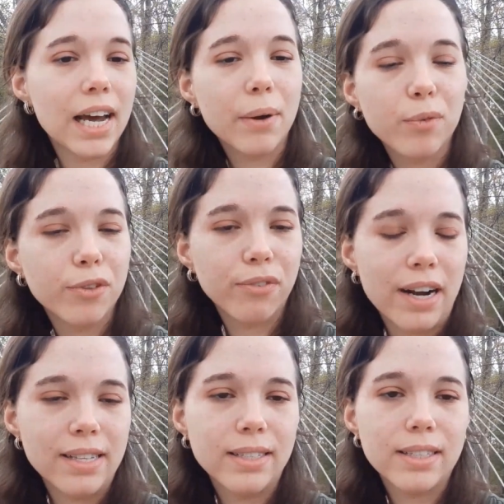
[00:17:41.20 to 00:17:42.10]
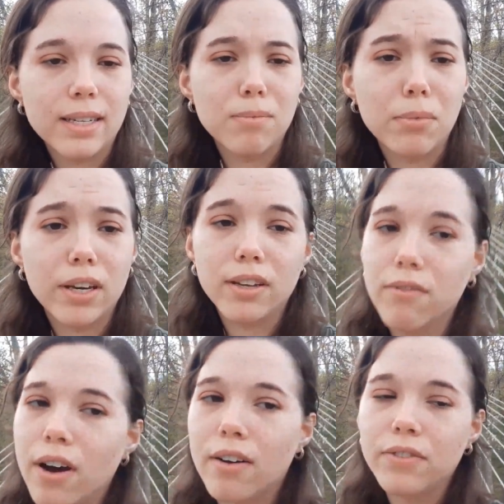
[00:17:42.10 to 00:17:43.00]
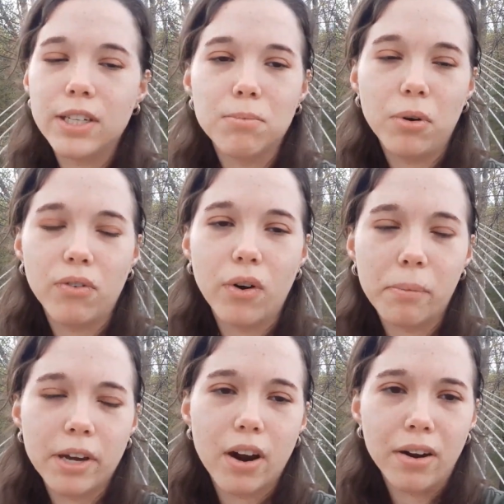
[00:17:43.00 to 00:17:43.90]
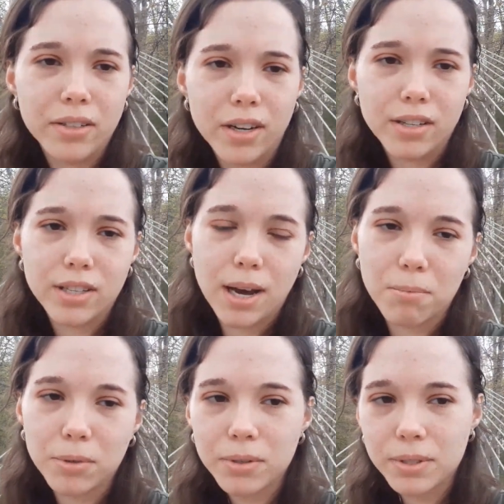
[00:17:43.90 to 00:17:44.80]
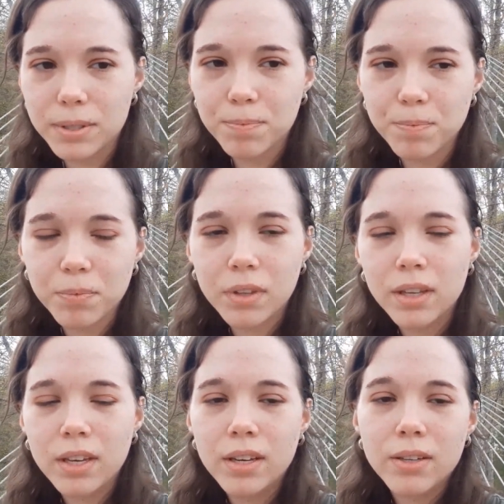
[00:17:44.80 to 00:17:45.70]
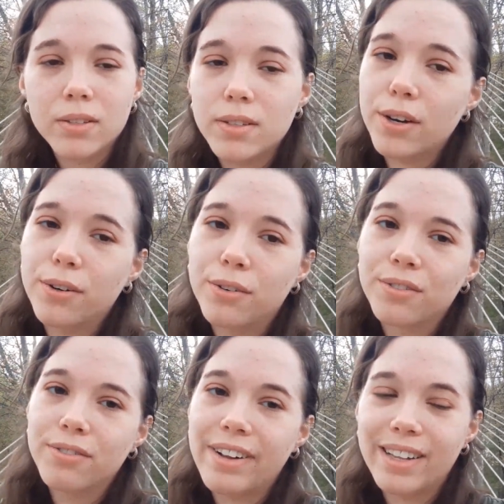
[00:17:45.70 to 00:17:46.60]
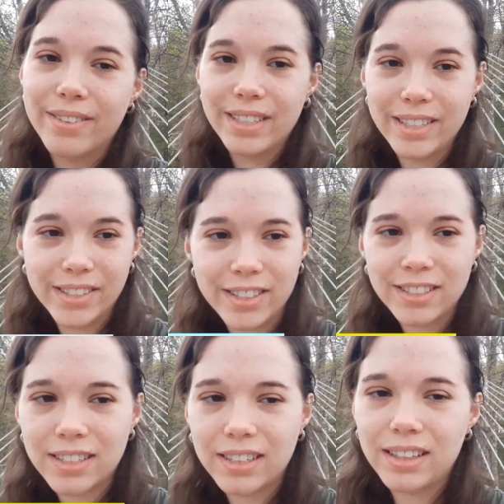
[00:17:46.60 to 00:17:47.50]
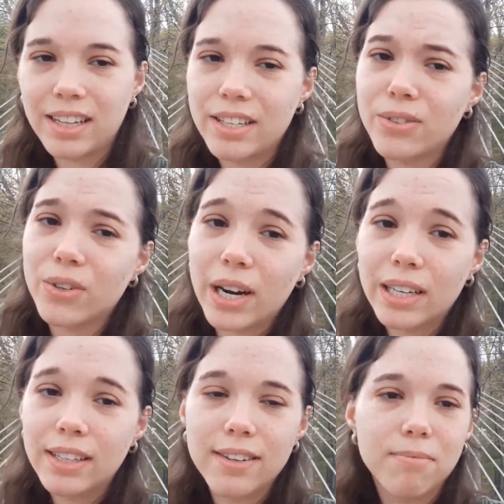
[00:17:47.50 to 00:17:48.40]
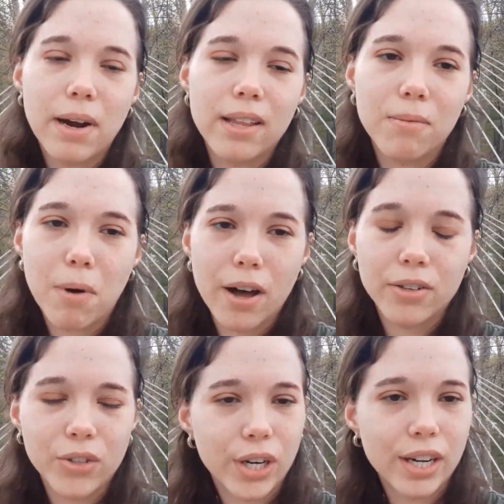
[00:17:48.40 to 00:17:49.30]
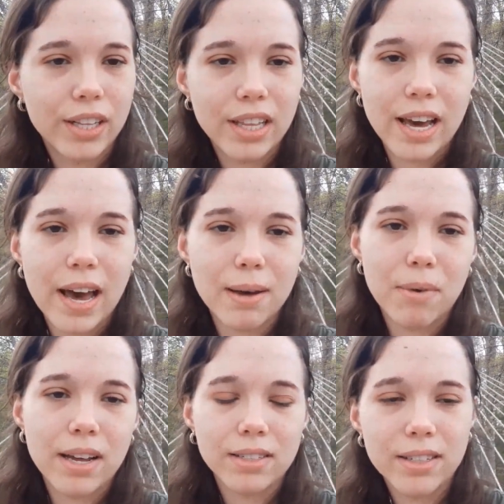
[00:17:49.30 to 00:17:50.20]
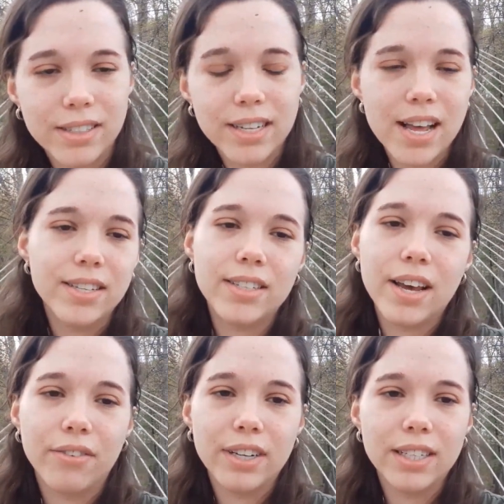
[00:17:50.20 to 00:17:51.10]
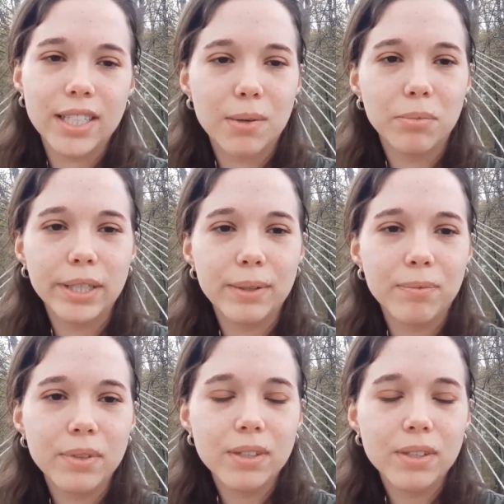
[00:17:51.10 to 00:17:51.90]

Time with friends and being involved in performing arts ensembles. So, fellow seniors, let's try to live by the mantra that Headmaster says every assembly.